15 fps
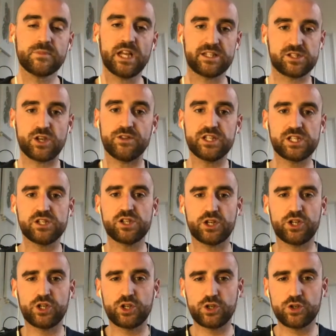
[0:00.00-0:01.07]
And so this is a
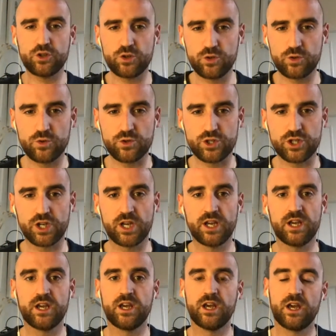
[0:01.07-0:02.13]
huge
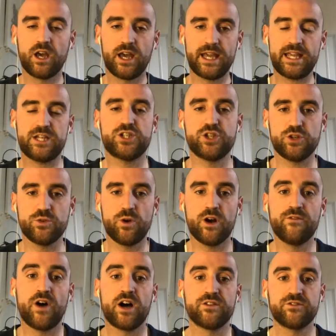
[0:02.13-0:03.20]
issue
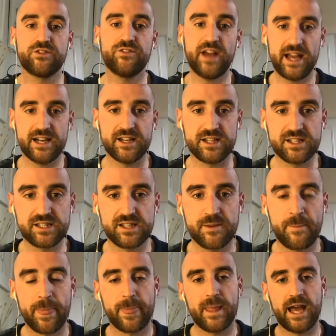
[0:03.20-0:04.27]
of unfairness.
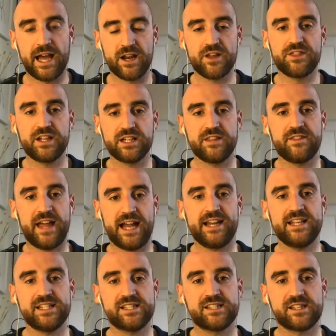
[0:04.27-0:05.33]
And I think that
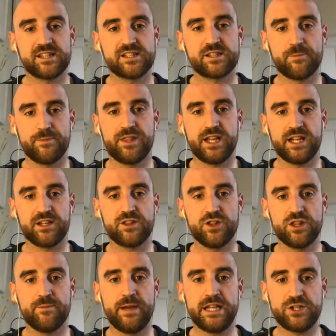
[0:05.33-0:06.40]
is something
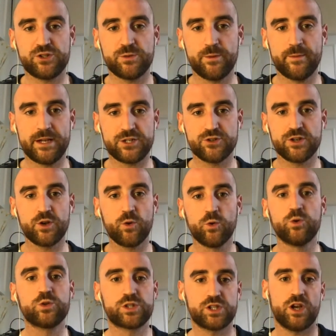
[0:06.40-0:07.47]
that the mainstream imaginary
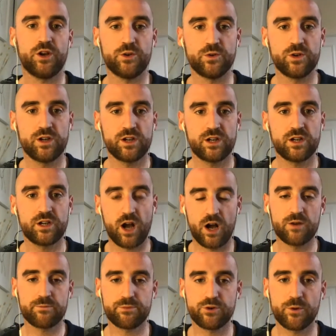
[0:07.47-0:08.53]
also
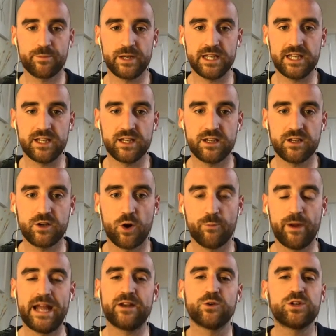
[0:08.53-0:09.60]
can't properly
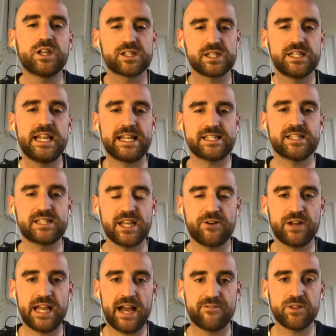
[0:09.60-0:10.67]
comprehend or doesn't
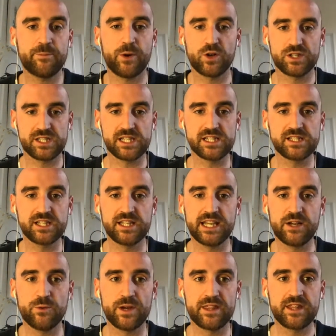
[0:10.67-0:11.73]
necessarily have the policies to
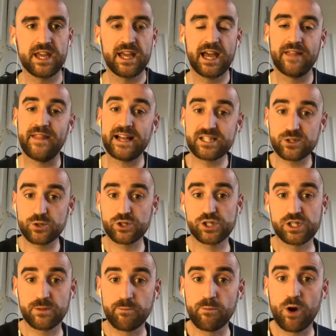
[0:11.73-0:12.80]
deal with. And that's not
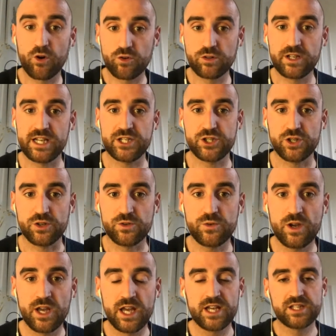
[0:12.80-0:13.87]
just a moral issue,
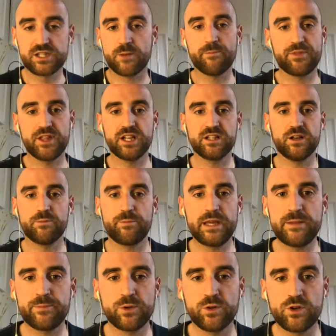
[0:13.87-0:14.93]
something that
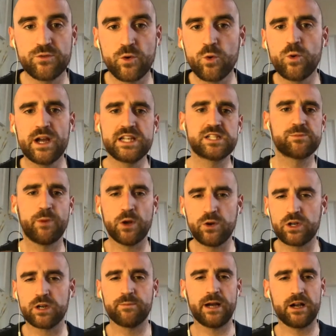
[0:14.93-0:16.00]
people who've always
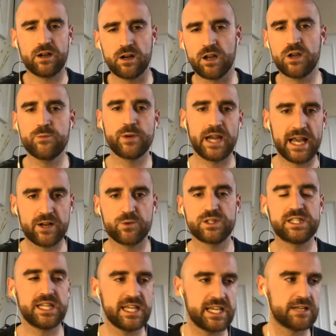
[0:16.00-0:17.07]
spoken about global
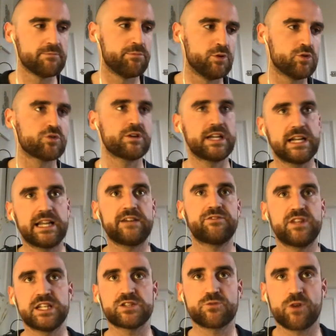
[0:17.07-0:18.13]
equity and boring lefties